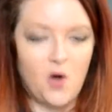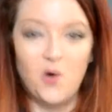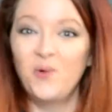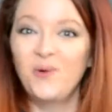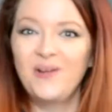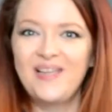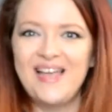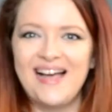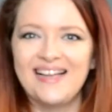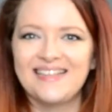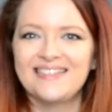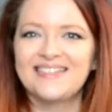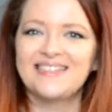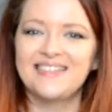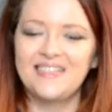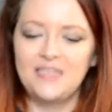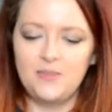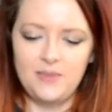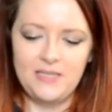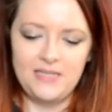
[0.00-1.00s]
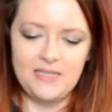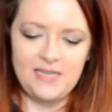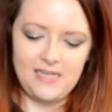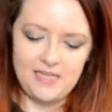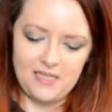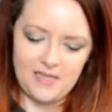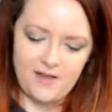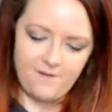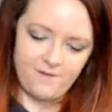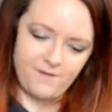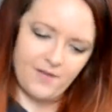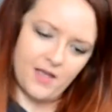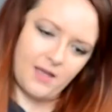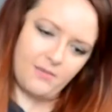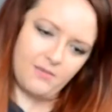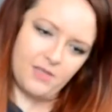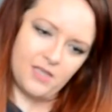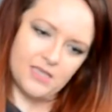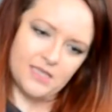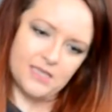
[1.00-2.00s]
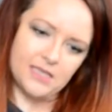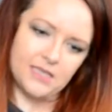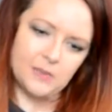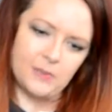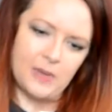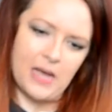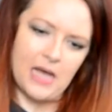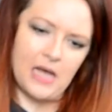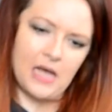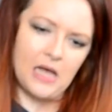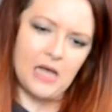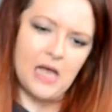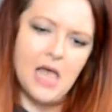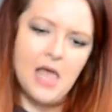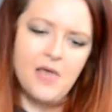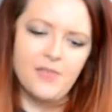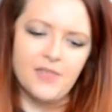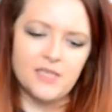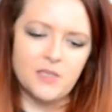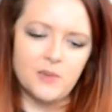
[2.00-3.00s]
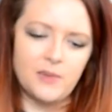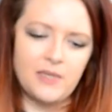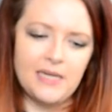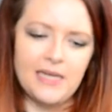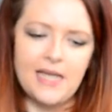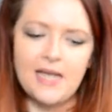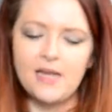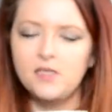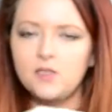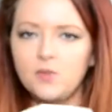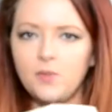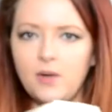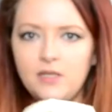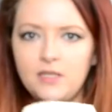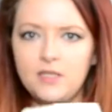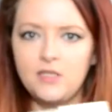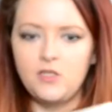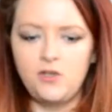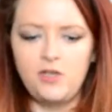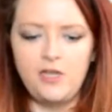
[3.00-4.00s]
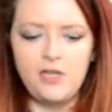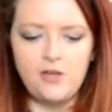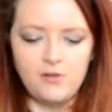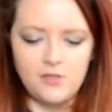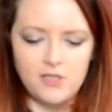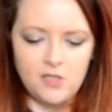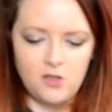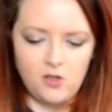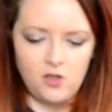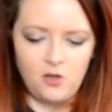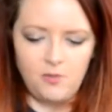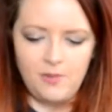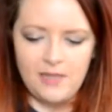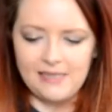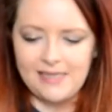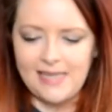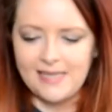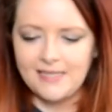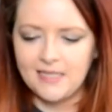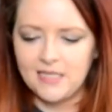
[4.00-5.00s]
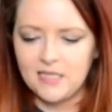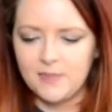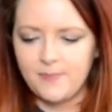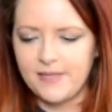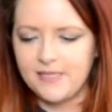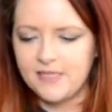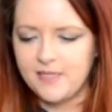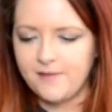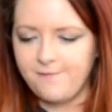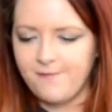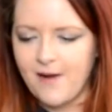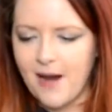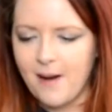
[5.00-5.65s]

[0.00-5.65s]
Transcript: Oh yes, this one is fabulous as well. This one again, Dwell Studio, so a little bit less expensive